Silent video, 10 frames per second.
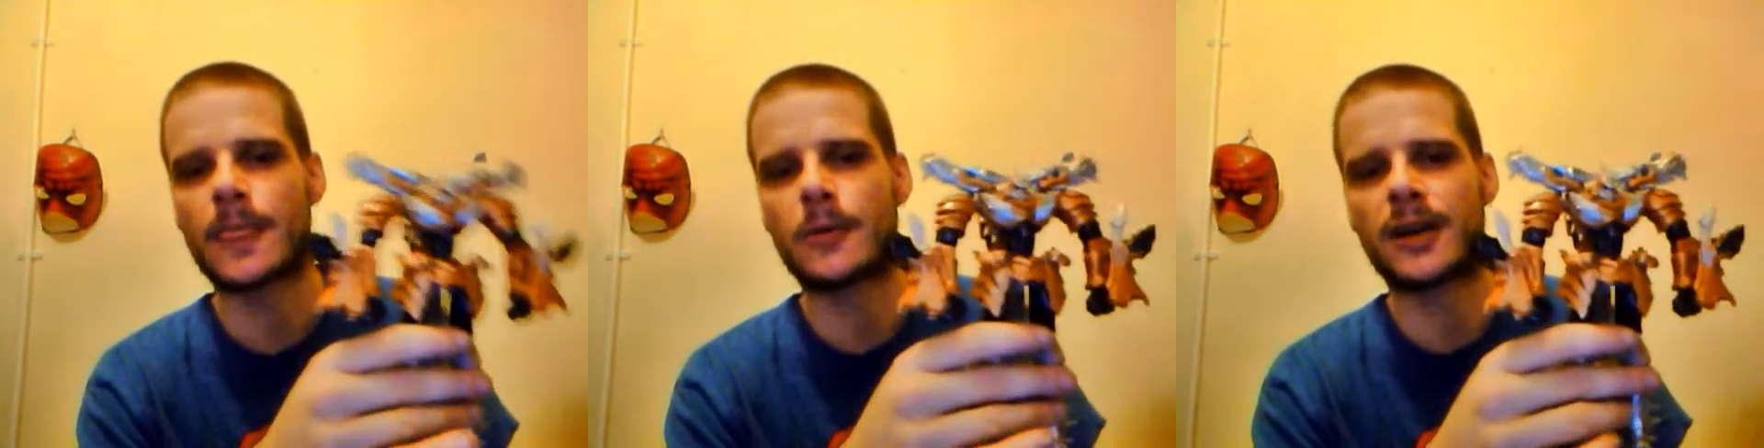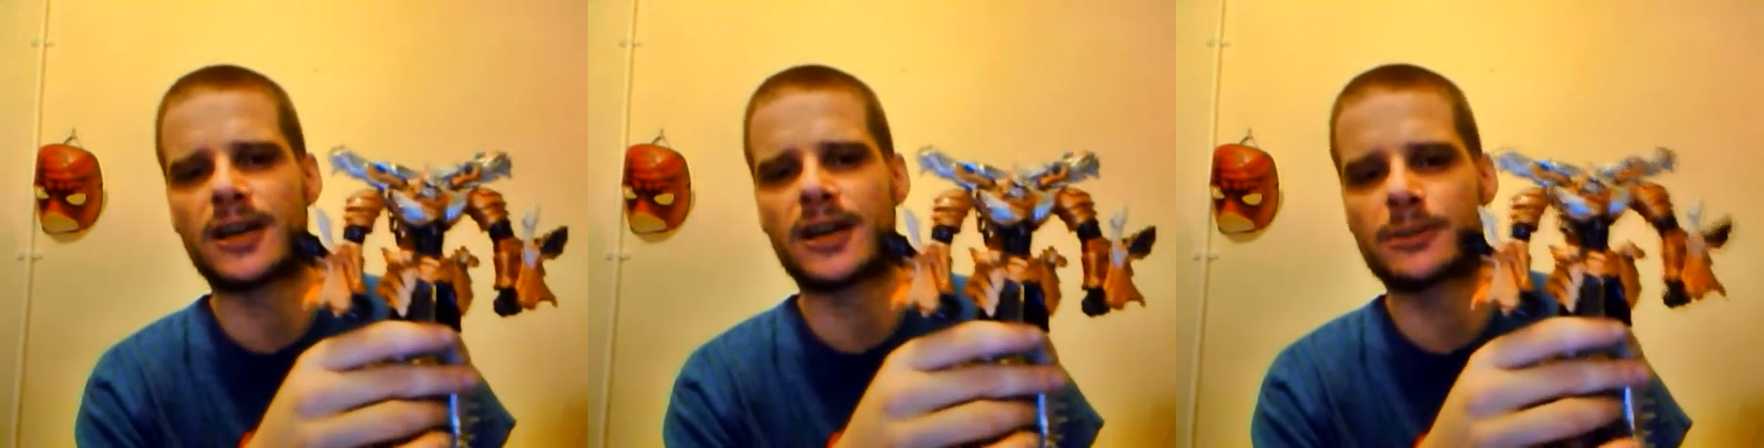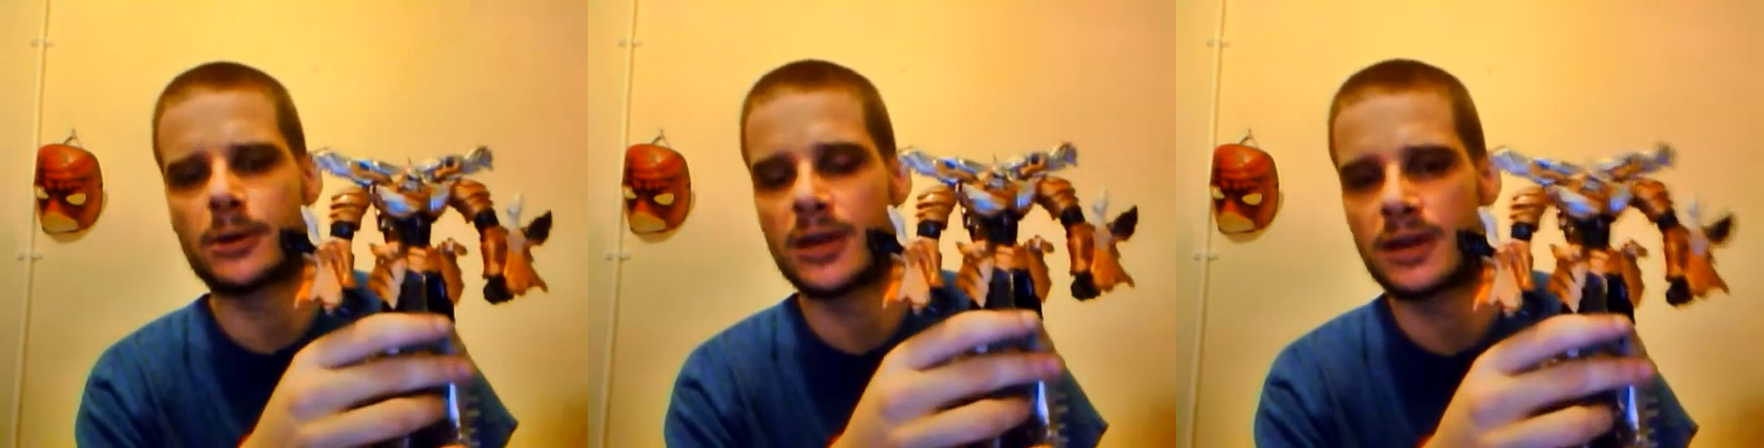way
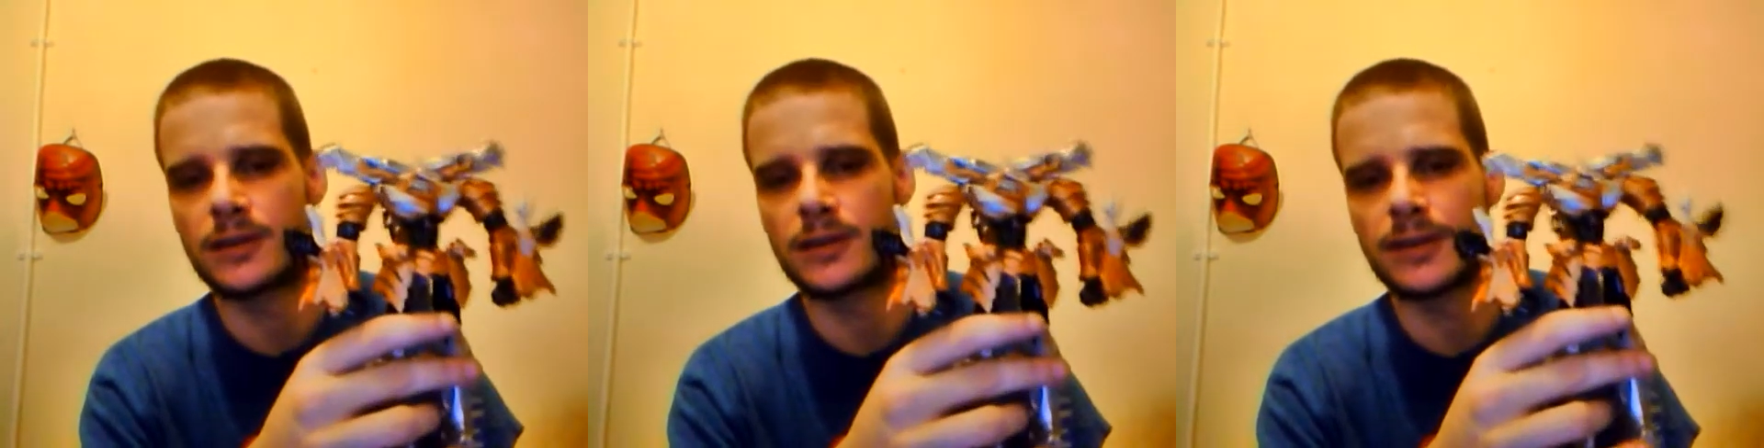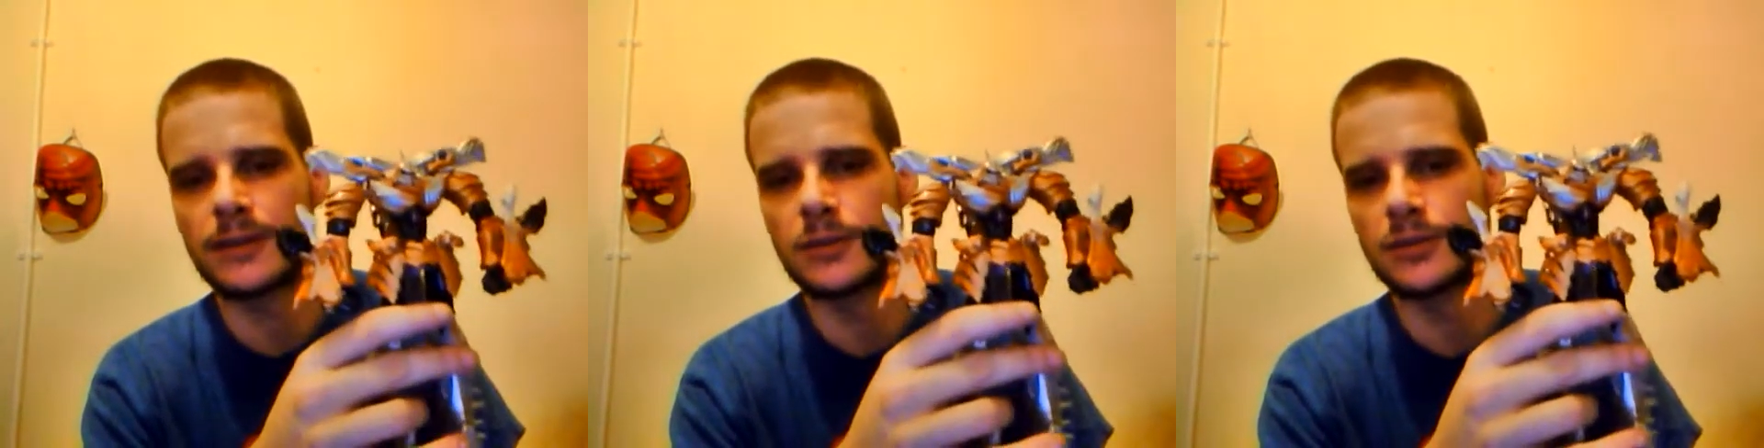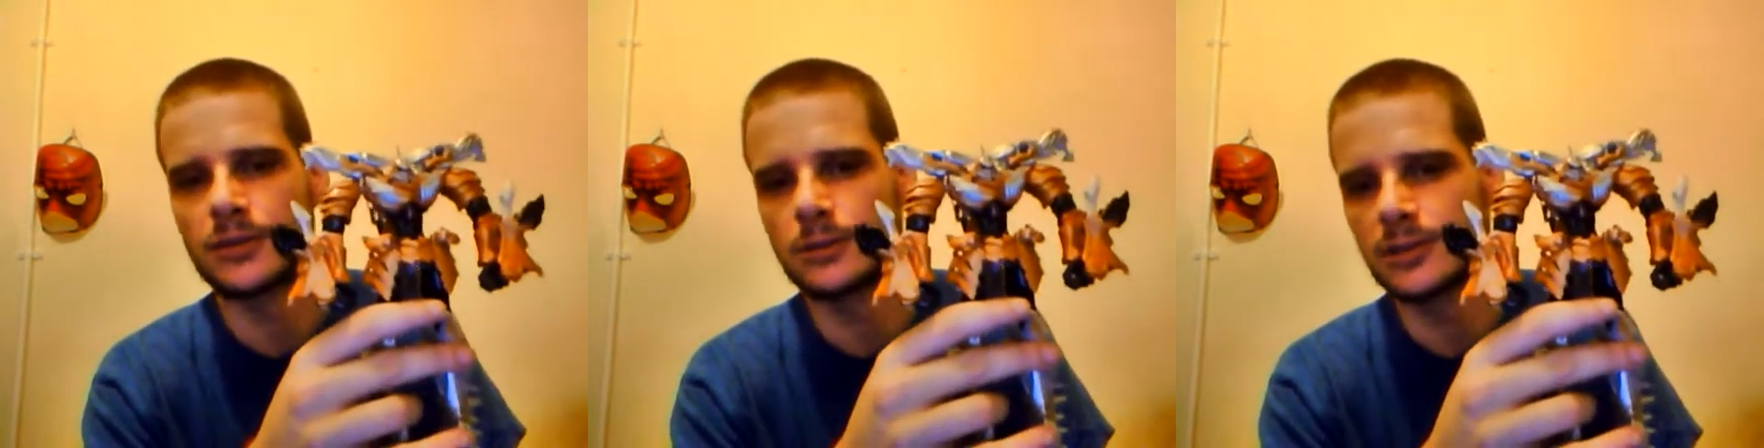Hasbro are gearing back
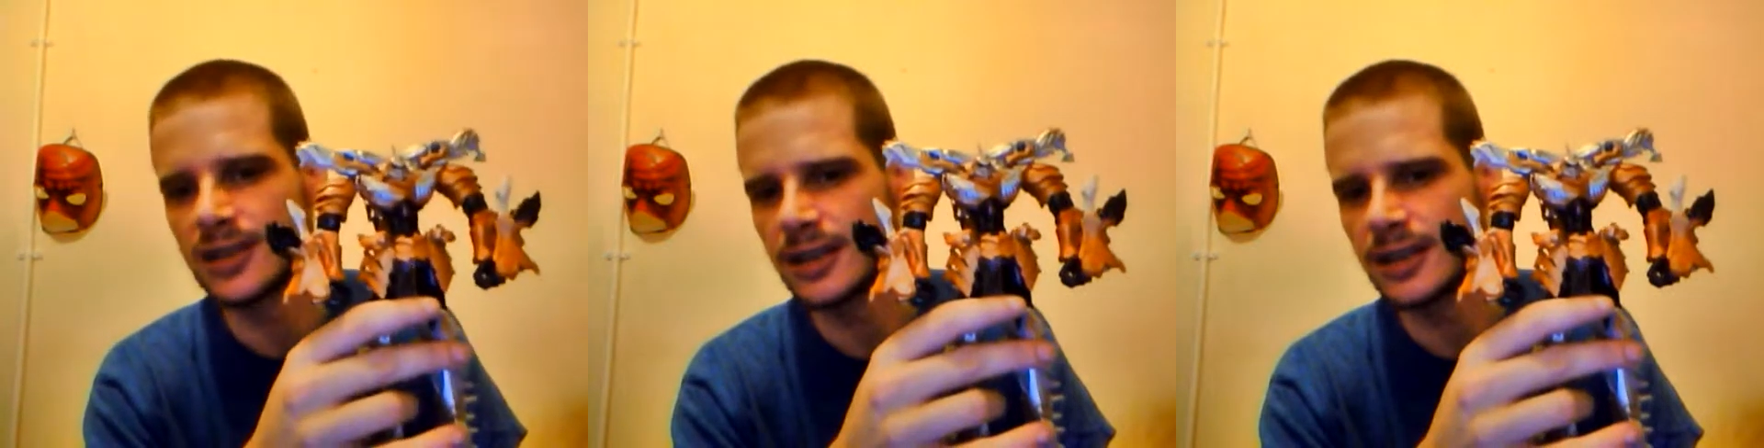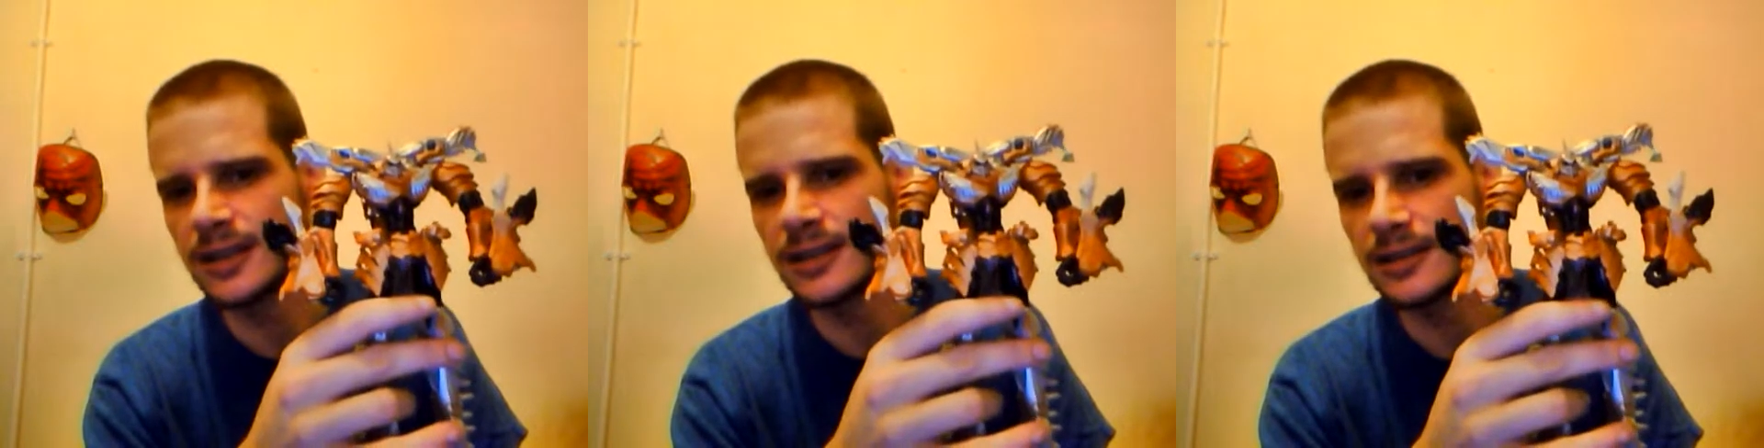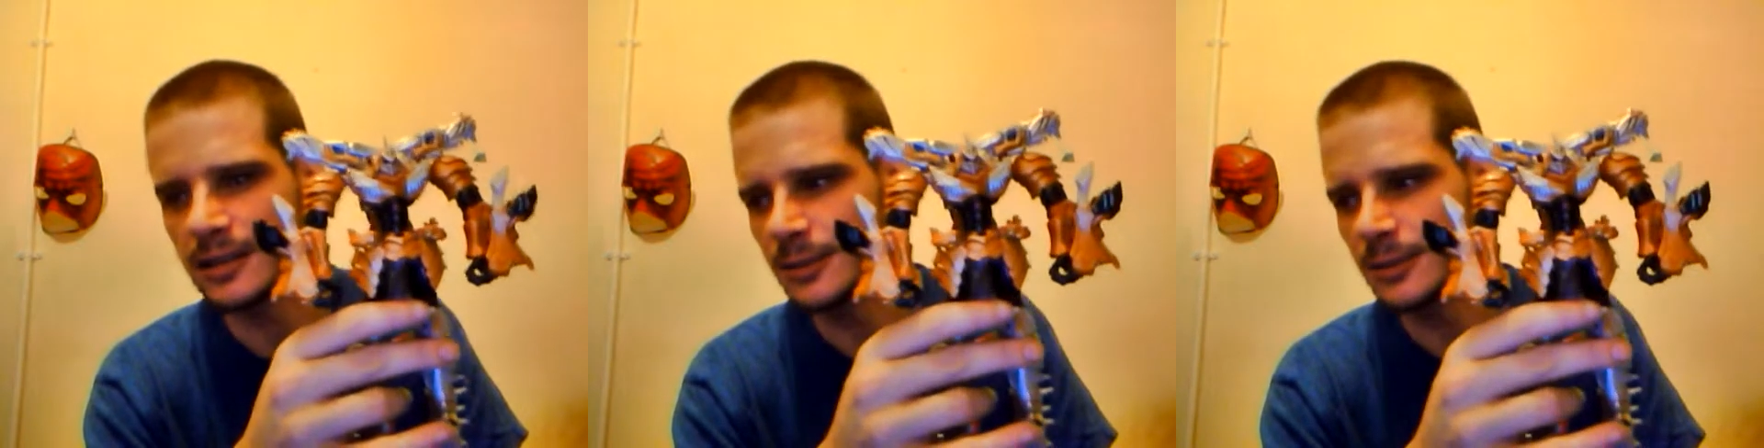more towards kids,
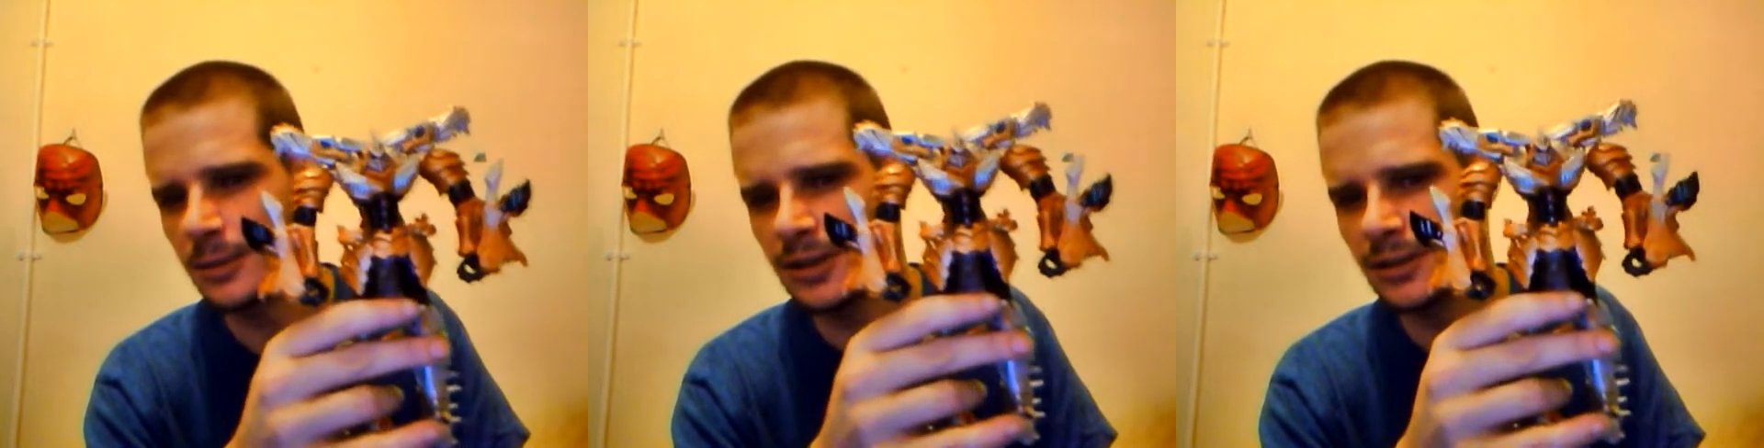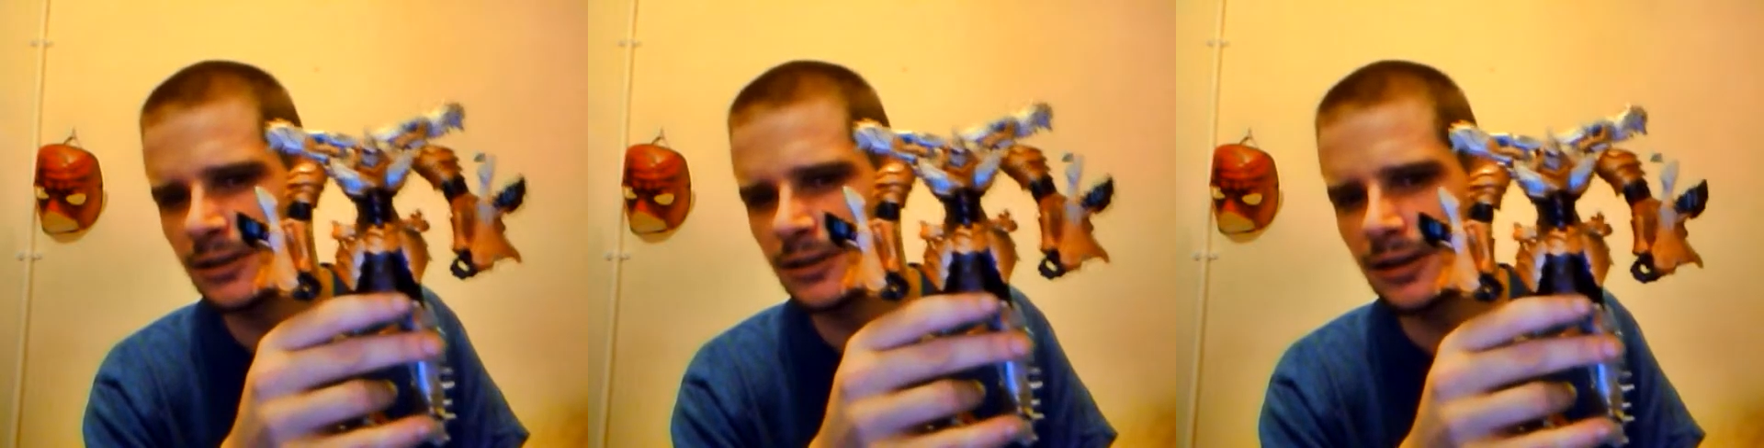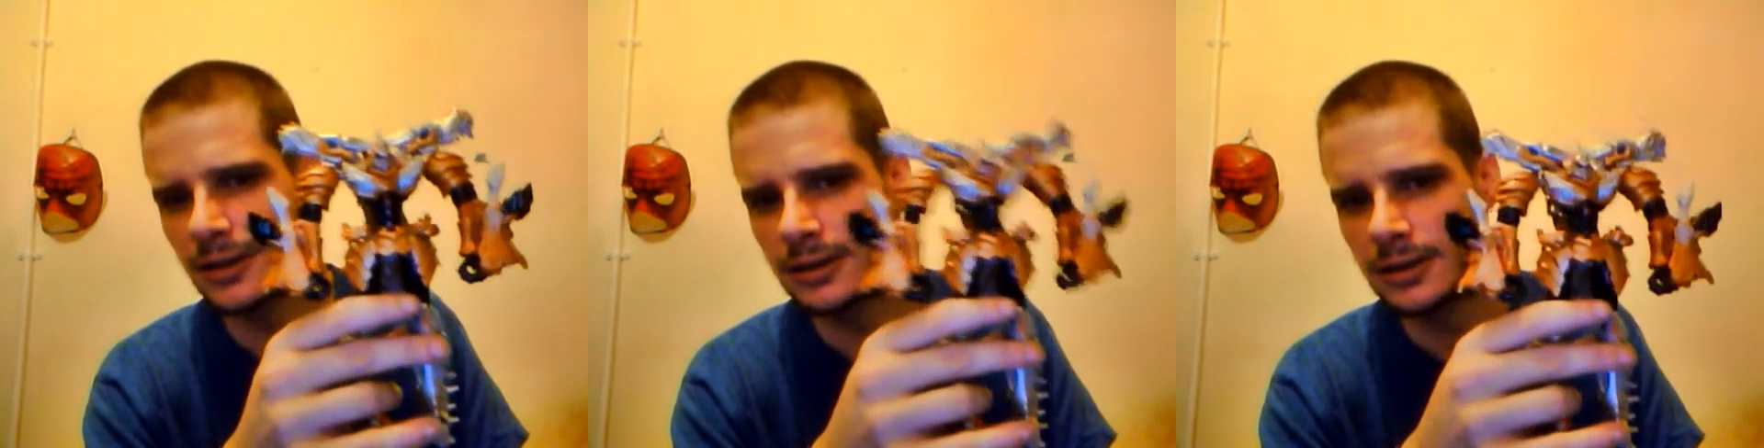that's probably a good
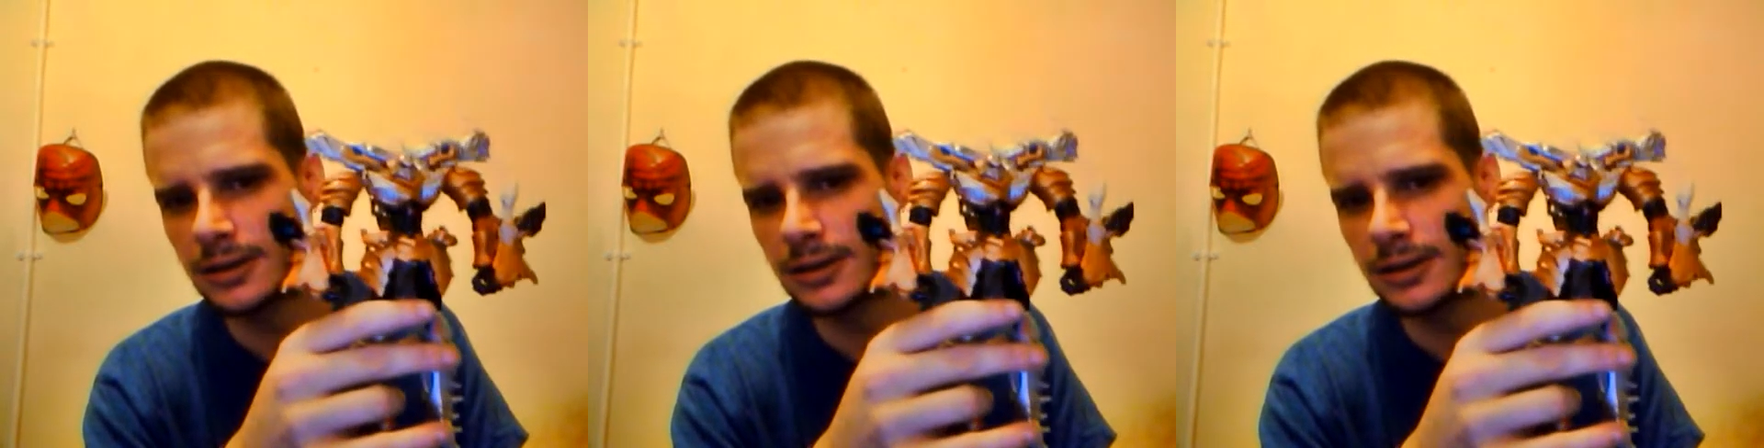thing.